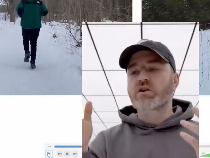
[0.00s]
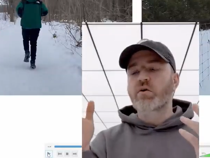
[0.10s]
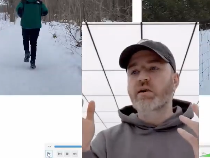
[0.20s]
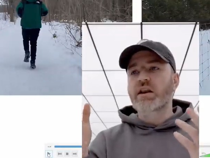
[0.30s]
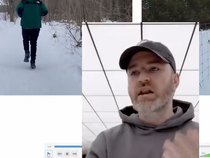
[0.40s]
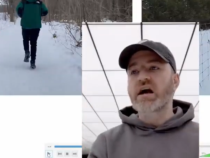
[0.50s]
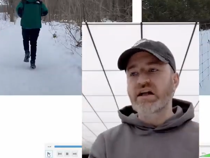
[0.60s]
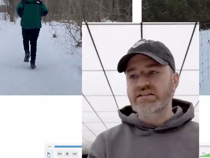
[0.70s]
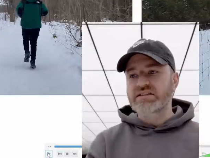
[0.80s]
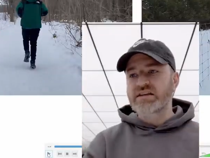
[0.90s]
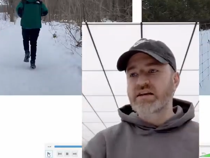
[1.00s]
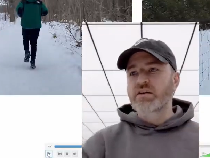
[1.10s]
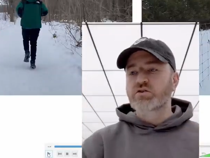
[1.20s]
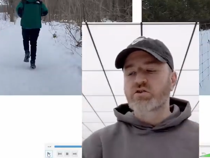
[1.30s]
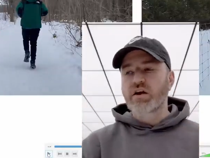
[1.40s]
going nuts,
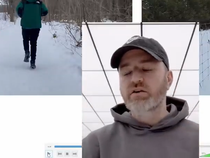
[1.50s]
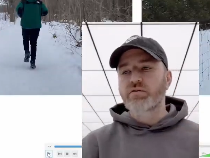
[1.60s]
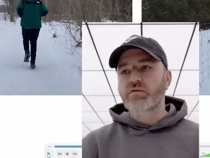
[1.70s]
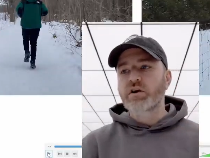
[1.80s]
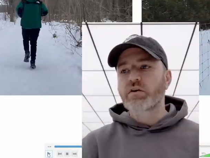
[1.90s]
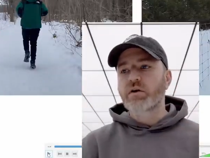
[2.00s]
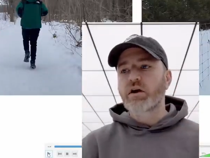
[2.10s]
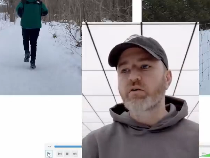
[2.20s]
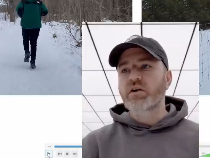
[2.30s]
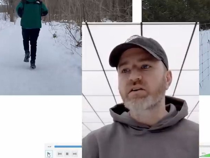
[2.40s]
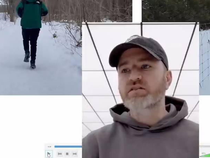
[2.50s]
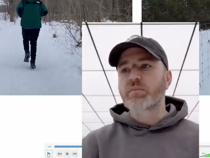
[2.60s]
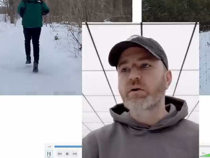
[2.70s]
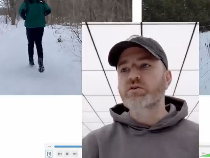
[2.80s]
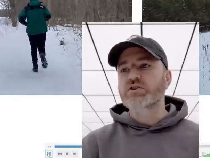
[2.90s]
trying to figure out
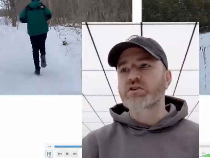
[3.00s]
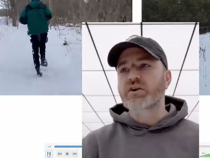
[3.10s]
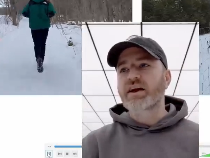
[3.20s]
exposure,